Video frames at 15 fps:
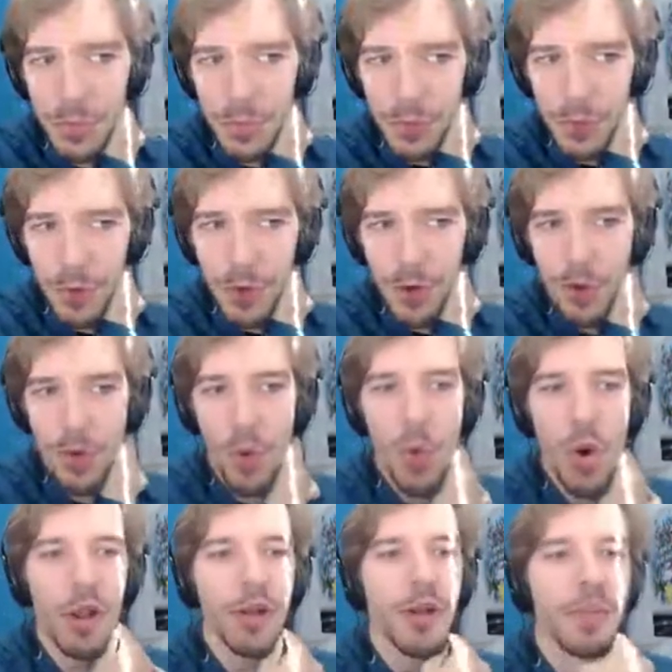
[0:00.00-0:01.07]
Ronnie
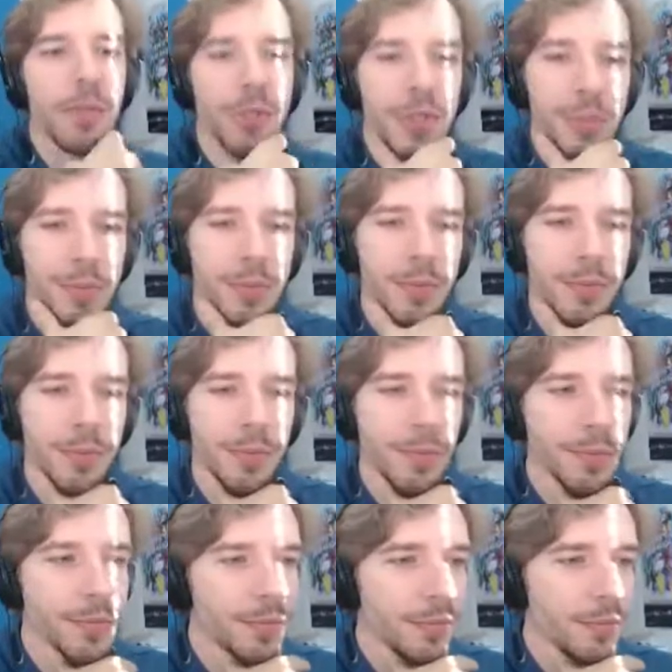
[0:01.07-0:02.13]
Williams.
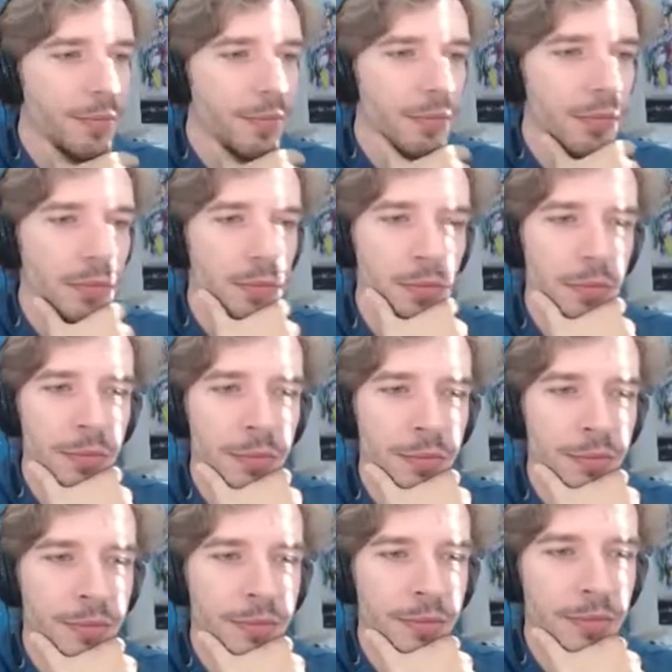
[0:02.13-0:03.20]
Ah.
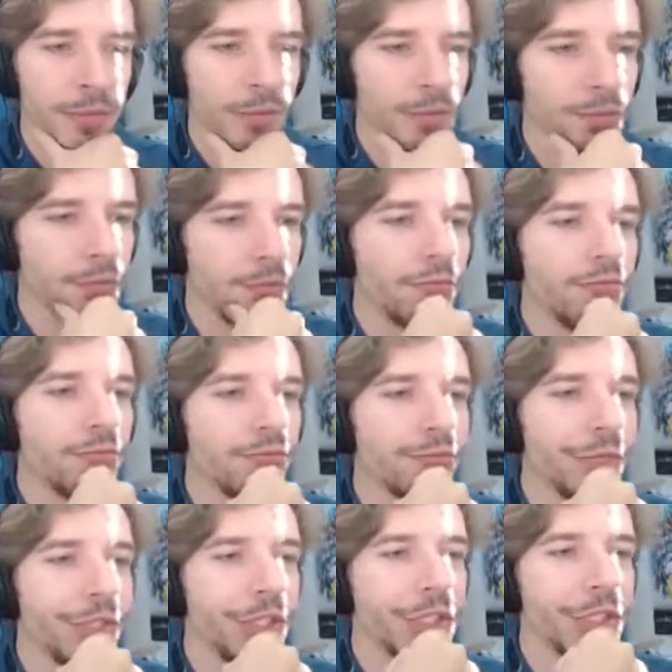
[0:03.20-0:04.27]

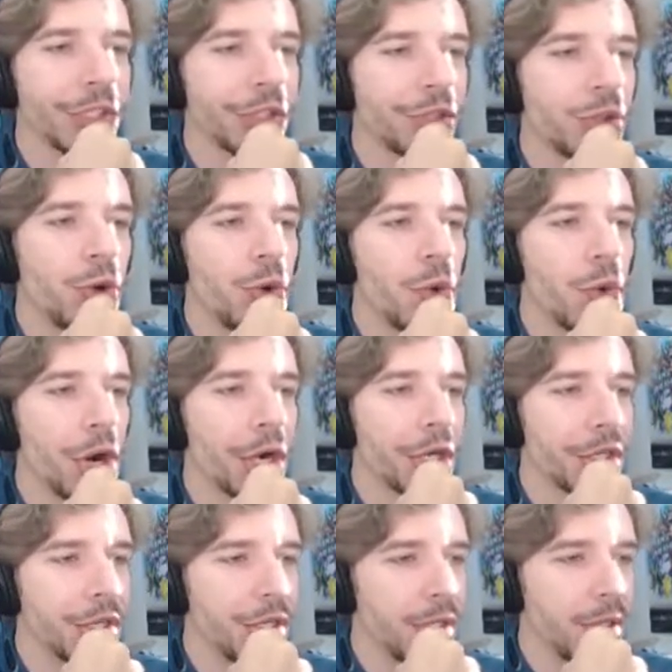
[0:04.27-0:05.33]
Yes,
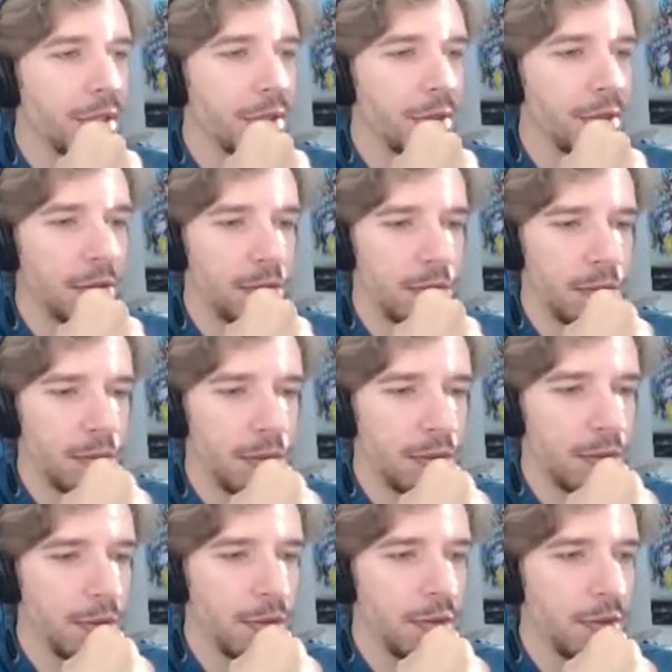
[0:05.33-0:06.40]
quite.
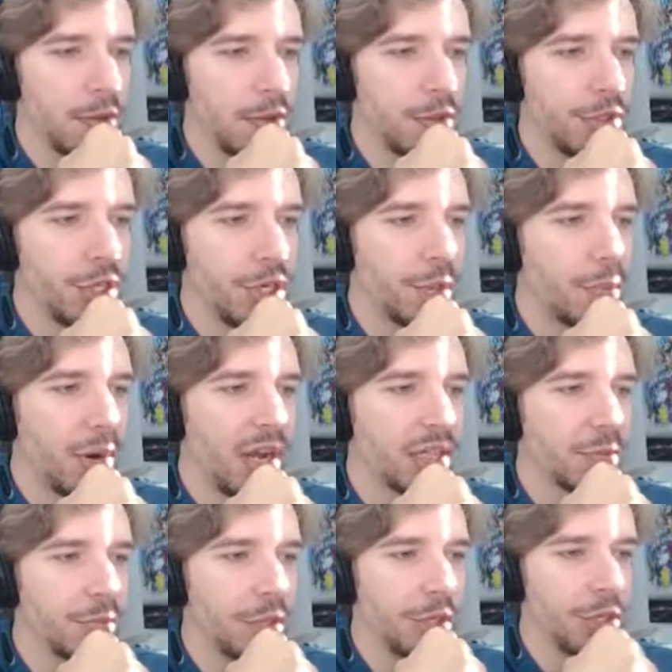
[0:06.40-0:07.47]
Jenny, pass
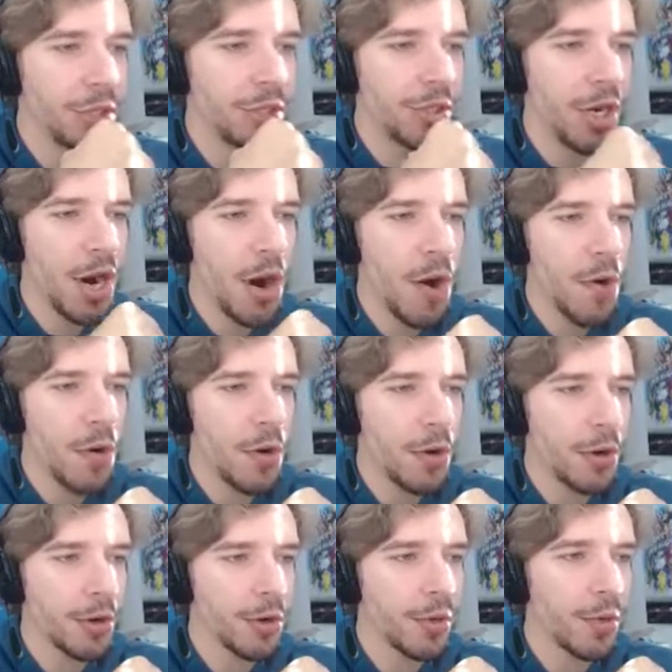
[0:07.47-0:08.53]
me it now.
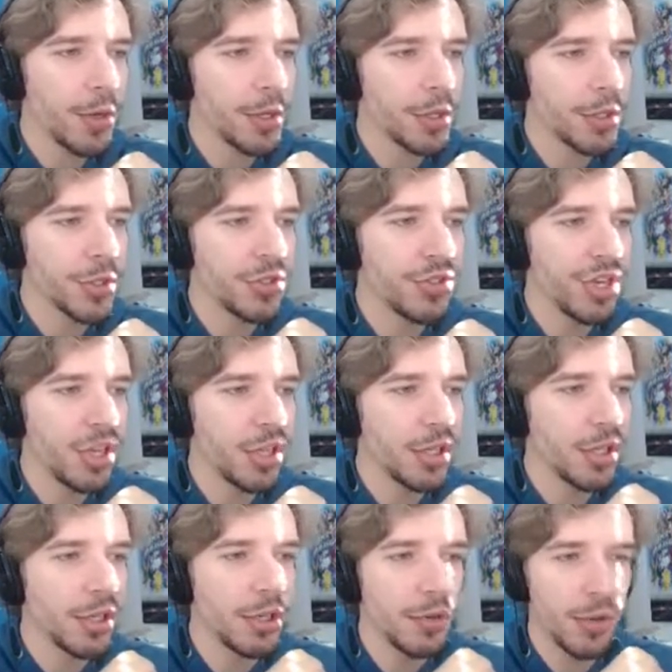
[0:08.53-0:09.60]
And what is it?
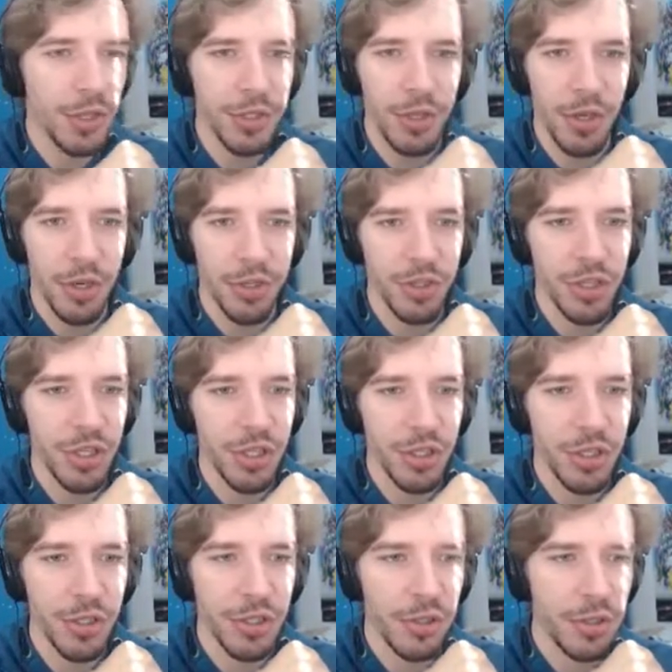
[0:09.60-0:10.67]
Jelly. Let's call it jelly. Mm.
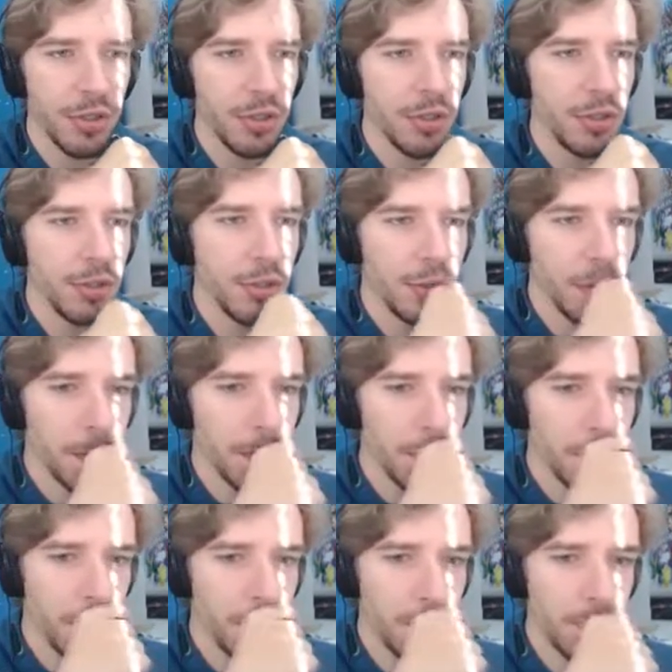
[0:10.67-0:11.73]
Ah, oh.
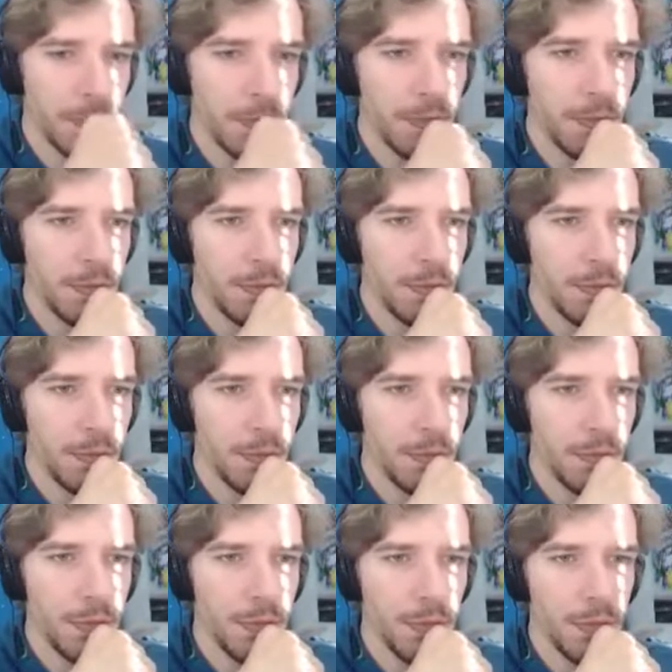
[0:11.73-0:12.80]
oh. Mm.
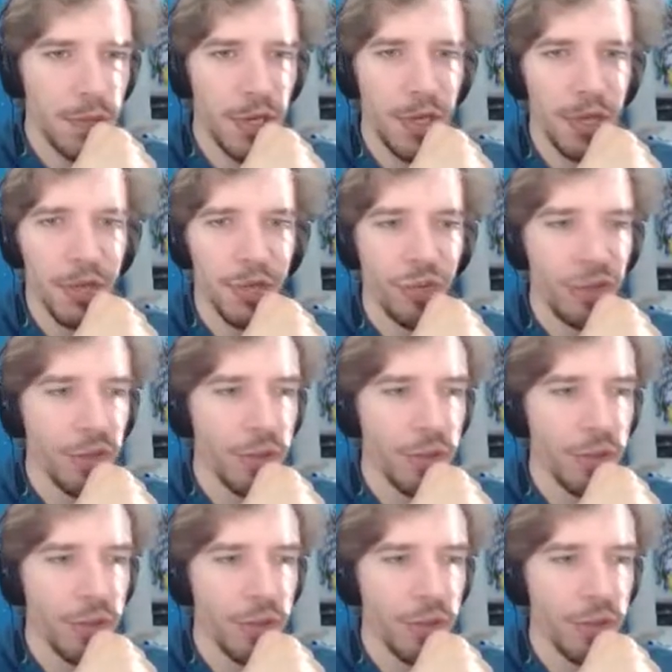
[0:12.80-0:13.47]
I like ah. jelly.